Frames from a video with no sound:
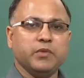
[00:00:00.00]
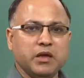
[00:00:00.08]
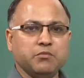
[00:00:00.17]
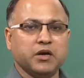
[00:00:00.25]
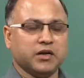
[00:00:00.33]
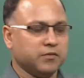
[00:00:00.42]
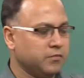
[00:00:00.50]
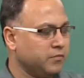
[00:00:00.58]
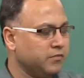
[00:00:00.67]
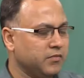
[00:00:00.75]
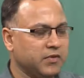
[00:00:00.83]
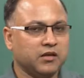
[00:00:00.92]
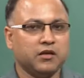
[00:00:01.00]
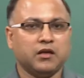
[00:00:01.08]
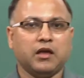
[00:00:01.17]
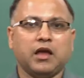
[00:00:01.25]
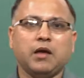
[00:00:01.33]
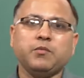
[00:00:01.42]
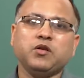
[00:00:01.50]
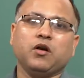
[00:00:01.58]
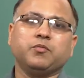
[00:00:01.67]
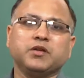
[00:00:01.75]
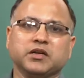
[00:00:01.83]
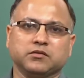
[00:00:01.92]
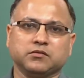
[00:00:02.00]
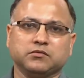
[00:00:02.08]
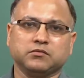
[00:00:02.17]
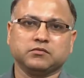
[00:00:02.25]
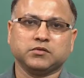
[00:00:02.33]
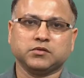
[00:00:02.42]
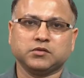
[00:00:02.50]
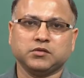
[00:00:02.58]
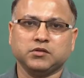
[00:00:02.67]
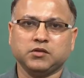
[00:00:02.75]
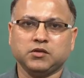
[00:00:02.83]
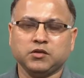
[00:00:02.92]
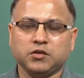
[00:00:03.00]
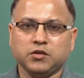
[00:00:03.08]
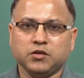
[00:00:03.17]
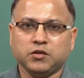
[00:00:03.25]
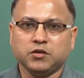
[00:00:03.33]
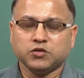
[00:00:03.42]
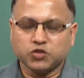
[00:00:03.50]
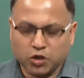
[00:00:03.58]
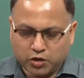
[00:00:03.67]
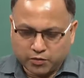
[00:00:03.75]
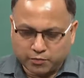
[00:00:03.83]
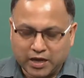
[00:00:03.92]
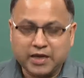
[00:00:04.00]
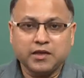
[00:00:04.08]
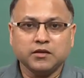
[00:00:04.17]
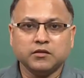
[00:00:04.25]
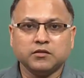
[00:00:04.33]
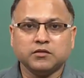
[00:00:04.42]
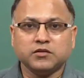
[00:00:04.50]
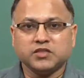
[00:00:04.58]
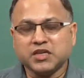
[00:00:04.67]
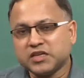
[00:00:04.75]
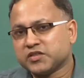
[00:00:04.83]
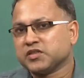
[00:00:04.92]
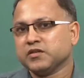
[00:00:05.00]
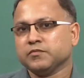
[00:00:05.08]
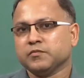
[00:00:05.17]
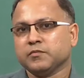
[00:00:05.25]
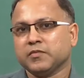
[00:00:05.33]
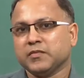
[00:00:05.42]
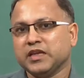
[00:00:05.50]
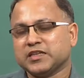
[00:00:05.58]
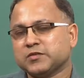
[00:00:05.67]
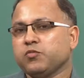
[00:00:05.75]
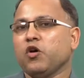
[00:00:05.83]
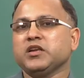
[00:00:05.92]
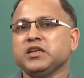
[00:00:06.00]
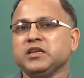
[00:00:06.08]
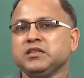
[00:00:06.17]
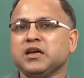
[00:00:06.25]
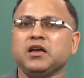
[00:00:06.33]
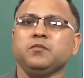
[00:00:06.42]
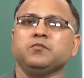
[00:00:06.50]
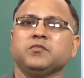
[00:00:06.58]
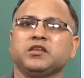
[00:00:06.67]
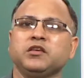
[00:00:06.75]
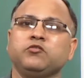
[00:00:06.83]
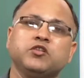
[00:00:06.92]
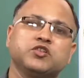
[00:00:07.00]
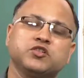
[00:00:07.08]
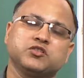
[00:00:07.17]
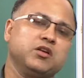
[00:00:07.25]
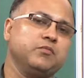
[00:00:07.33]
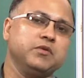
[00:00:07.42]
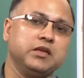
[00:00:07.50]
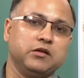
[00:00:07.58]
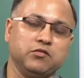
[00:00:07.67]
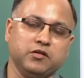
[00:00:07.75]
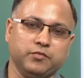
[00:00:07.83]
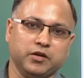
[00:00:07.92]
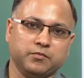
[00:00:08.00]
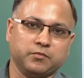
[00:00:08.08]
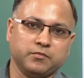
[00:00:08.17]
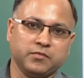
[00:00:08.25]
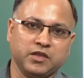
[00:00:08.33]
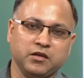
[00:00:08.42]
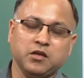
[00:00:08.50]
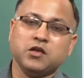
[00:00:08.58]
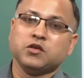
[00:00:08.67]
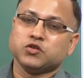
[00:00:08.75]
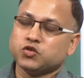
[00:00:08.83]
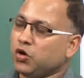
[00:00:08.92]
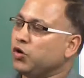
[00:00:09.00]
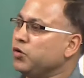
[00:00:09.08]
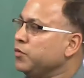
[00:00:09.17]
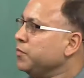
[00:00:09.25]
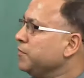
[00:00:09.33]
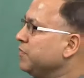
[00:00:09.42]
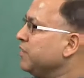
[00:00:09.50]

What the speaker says: member have been obtained. So, by just exploiting the equations of equilibrium. So,